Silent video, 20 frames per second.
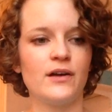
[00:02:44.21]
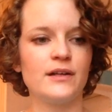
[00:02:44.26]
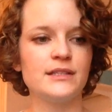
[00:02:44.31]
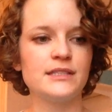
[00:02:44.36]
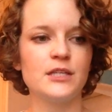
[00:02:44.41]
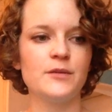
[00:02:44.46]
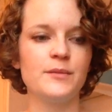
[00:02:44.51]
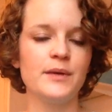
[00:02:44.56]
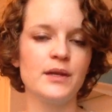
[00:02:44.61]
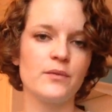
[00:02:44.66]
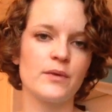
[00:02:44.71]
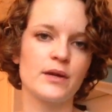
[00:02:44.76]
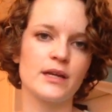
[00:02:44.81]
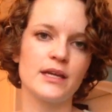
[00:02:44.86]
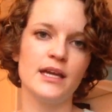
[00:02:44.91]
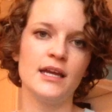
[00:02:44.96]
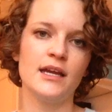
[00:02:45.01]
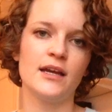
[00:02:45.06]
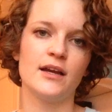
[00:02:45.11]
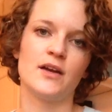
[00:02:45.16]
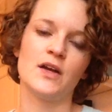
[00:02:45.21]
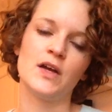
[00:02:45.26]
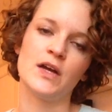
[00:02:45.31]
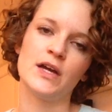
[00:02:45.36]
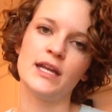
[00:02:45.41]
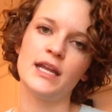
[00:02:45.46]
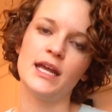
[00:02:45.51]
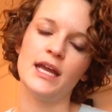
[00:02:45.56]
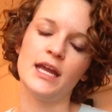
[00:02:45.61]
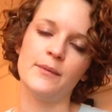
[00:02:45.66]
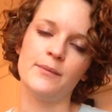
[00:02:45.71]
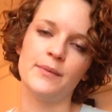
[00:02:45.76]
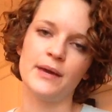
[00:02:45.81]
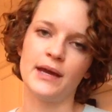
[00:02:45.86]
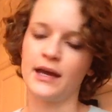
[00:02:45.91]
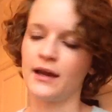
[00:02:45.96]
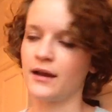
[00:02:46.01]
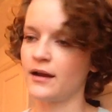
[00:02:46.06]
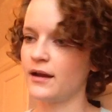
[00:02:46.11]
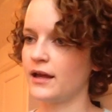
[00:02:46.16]
also been working on a
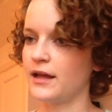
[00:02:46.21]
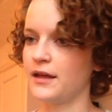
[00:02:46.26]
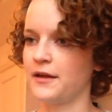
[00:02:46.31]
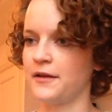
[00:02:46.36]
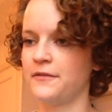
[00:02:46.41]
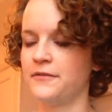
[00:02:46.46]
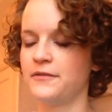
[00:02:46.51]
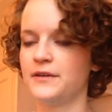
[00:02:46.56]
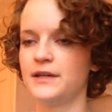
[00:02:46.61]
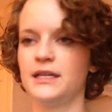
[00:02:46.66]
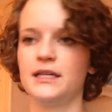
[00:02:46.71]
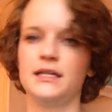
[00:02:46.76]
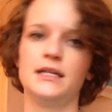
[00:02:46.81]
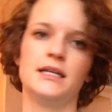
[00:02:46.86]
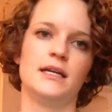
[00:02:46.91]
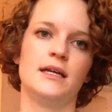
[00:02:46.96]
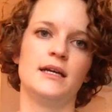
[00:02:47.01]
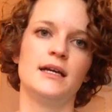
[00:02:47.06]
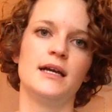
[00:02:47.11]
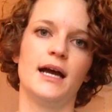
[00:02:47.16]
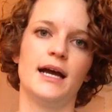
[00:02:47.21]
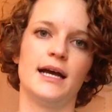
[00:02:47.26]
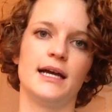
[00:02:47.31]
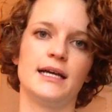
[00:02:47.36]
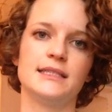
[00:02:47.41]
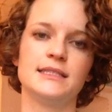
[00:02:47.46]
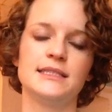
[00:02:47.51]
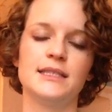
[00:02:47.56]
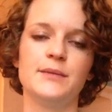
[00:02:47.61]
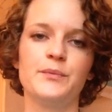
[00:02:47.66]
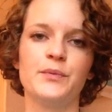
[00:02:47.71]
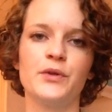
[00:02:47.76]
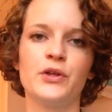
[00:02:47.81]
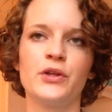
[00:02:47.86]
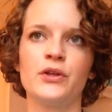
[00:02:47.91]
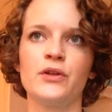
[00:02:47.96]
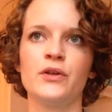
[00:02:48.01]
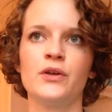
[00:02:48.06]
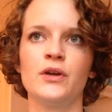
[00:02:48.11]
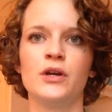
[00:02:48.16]
pair of
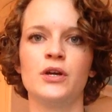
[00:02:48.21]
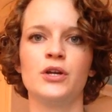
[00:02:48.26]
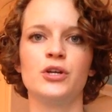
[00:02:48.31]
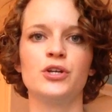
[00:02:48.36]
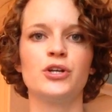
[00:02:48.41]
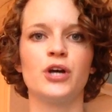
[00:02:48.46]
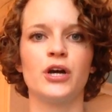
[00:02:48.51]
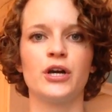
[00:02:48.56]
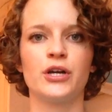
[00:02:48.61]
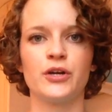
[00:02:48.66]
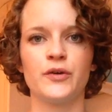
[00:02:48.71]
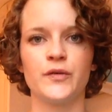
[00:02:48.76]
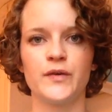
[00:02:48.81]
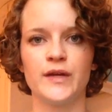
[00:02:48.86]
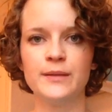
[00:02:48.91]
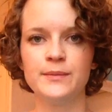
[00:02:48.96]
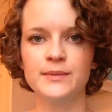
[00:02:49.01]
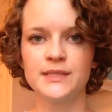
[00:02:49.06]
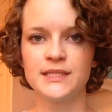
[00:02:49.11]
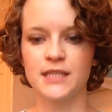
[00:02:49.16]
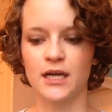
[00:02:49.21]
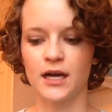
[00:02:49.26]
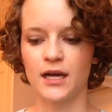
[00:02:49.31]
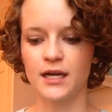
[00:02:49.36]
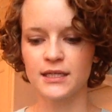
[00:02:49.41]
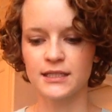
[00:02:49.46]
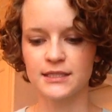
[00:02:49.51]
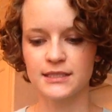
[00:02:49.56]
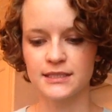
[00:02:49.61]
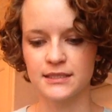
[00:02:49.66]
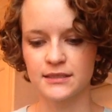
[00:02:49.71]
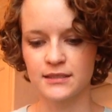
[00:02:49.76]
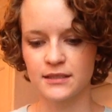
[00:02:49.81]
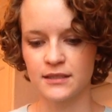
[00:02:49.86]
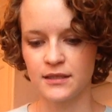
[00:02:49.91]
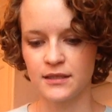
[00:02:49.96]
simple garter rib socks.